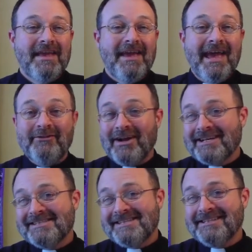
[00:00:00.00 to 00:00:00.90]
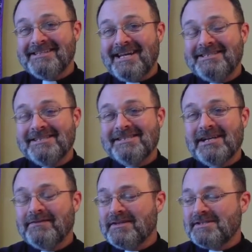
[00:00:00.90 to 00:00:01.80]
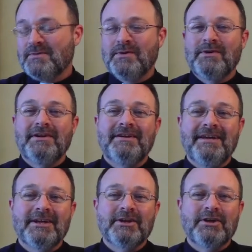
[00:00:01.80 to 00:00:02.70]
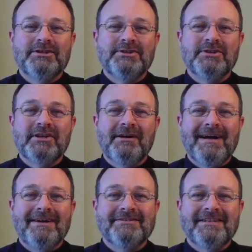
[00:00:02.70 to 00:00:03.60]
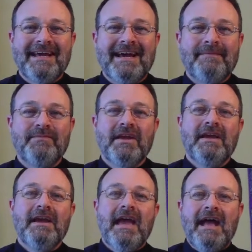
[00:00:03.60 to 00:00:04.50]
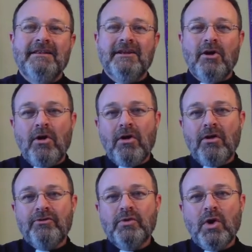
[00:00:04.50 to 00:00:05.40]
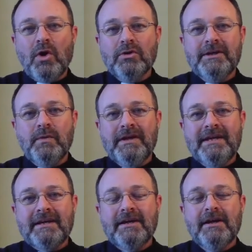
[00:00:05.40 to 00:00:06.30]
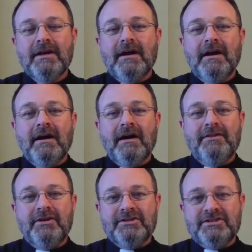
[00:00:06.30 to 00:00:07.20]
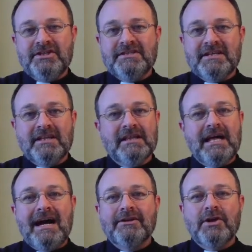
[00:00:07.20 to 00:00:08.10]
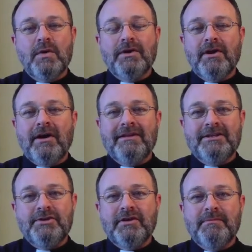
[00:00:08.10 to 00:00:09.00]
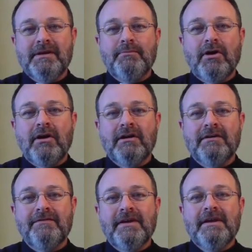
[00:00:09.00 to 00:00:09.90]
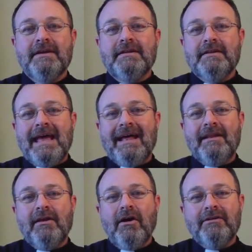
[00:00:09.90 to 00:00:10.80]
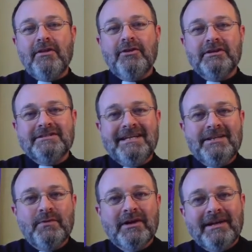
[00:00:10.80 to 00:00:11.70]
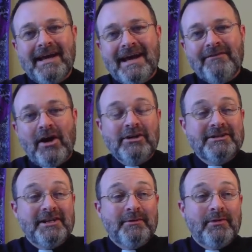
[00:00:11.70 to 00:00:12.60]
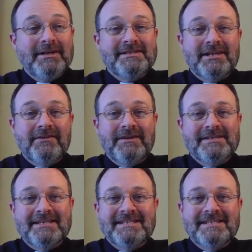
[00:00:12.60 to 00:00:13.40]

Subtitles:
and Reconciliation Service. We want to encourage you to come out to that. And then all through Holy Week, there's just a lot going on that you can be a part of. And on the 13th, we're going to have our Tenebrae Service at